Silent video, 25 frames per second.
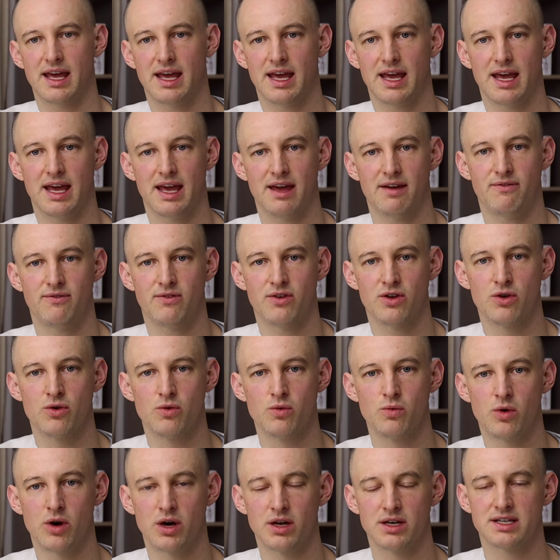If you
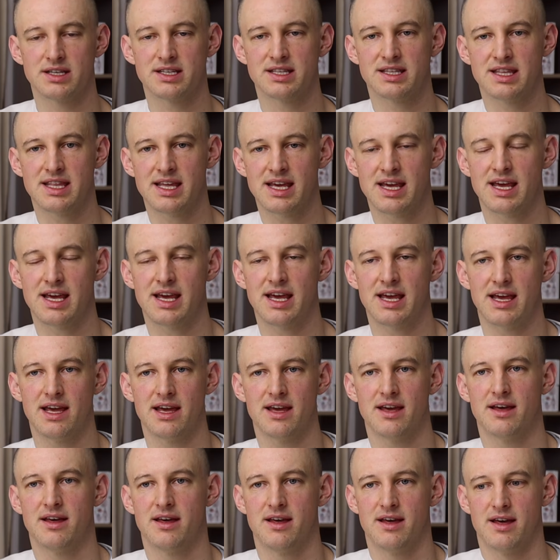want
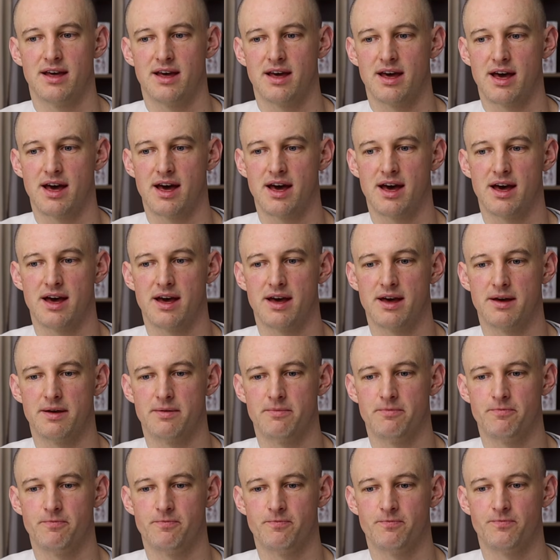the
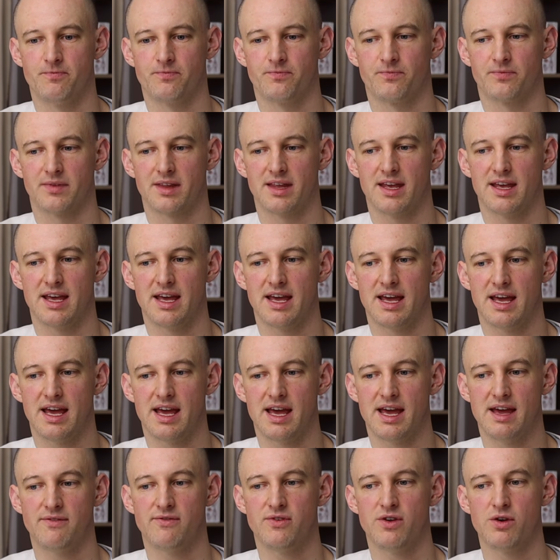
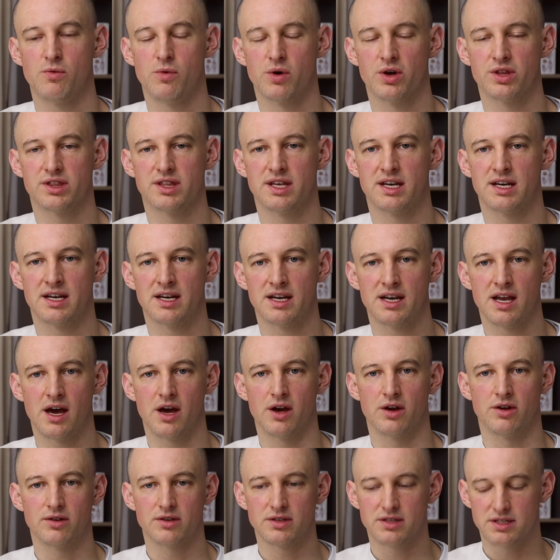
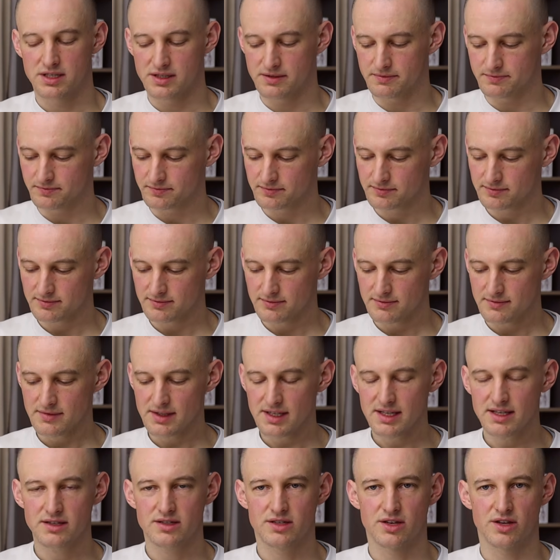notes,
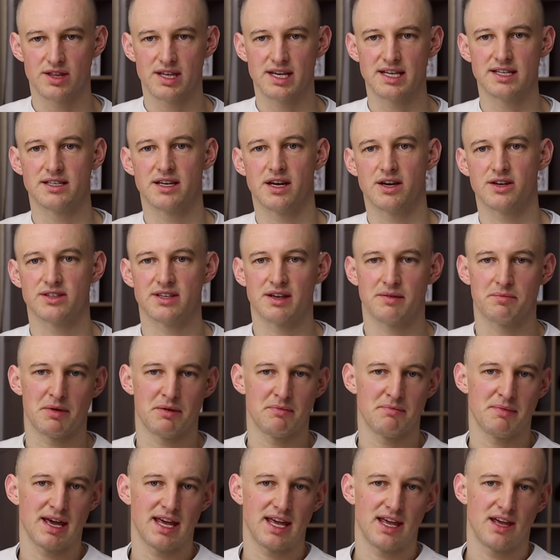so these notes I've
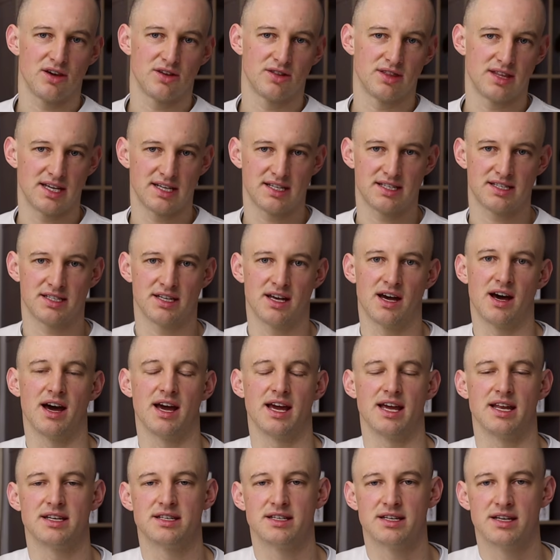been making on this
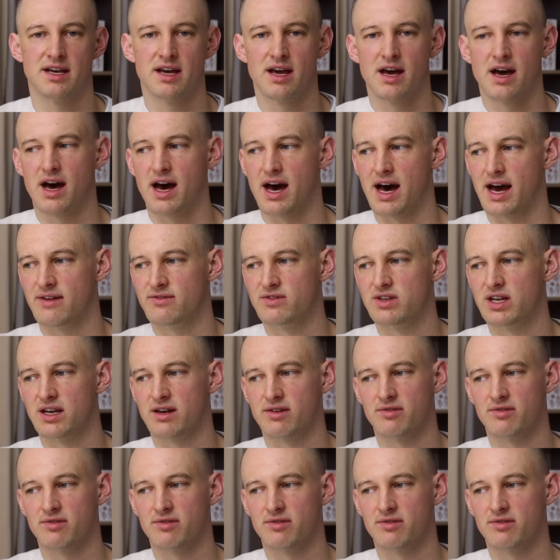side, I've done